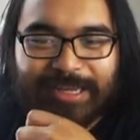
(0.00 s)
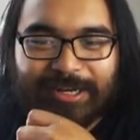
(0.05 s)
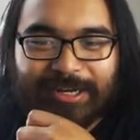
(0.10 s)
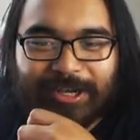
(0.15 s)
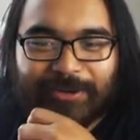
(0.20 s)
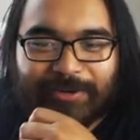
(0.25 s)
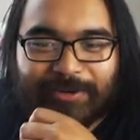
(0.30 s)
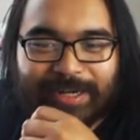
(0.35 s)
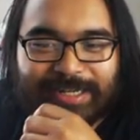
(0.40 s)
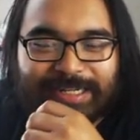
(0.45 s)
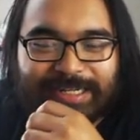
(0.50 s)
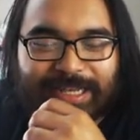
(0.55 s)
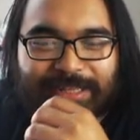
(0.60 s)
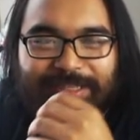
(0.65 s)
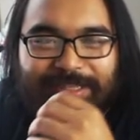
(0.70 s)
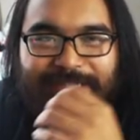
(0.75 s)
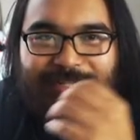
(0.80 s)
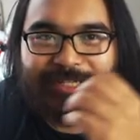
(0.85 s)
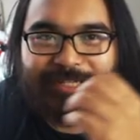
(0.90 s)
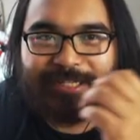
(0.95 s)
can already tell
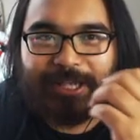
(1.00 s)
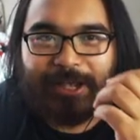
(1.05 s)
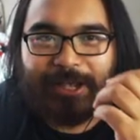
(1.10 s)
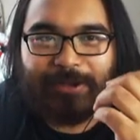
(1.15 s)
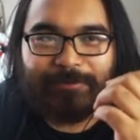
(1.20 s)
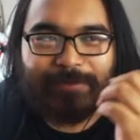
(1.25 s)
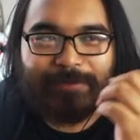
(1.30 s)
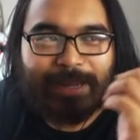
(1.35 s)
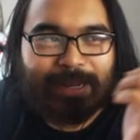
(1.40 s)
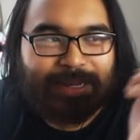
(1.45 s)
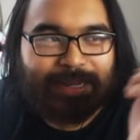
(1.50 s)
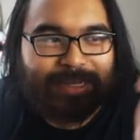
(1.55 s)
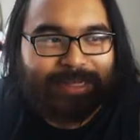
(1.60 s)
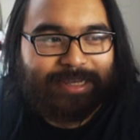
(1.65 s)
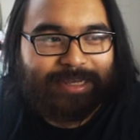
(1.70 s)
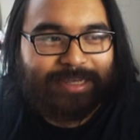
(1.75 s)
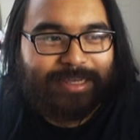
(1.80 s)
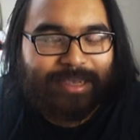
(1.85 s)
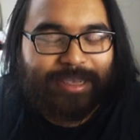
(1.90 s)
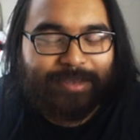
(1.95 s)
this is already